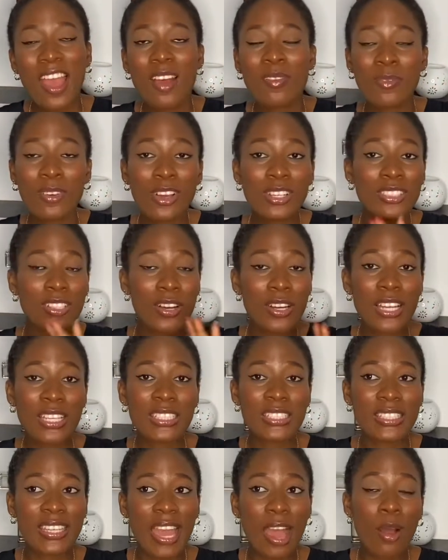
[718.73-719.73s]
Because
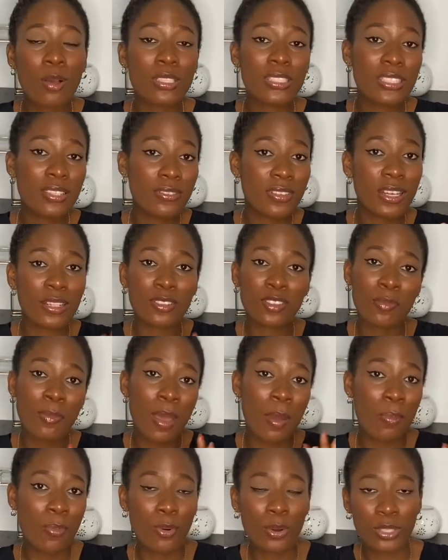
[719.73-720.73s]
honestly, I was living out of
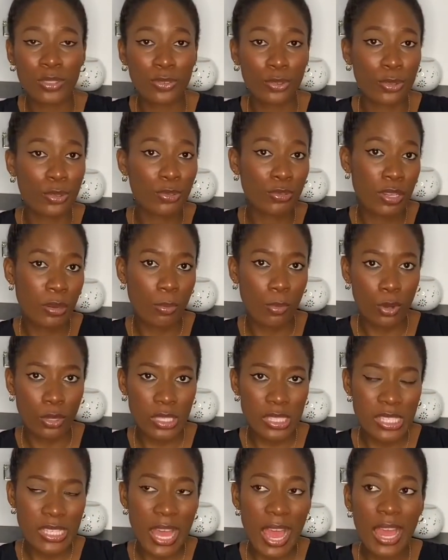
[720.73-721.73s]
my box for 3
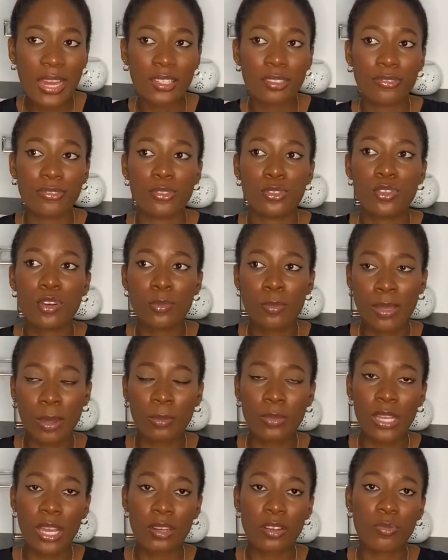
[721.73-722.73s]
months. And if you know me,
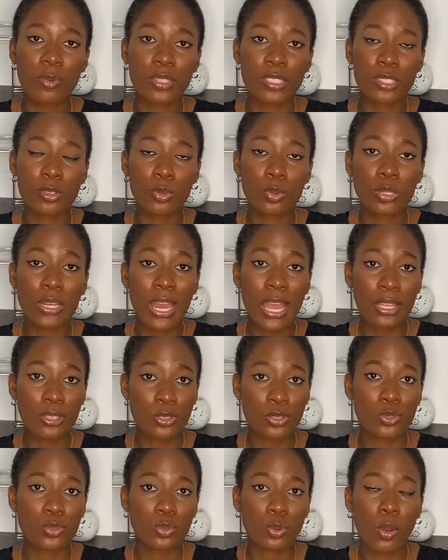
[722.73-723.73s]
I'm the kind of person who
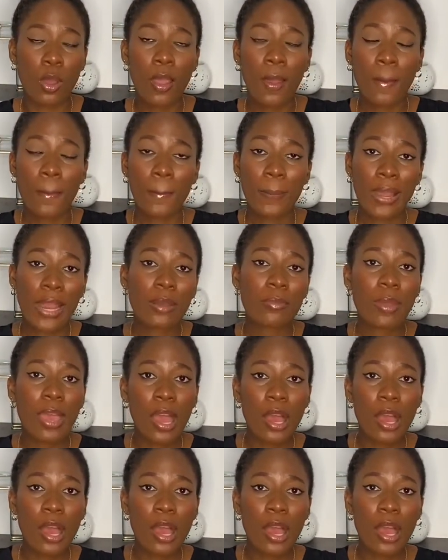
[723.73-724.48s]
likes to plan my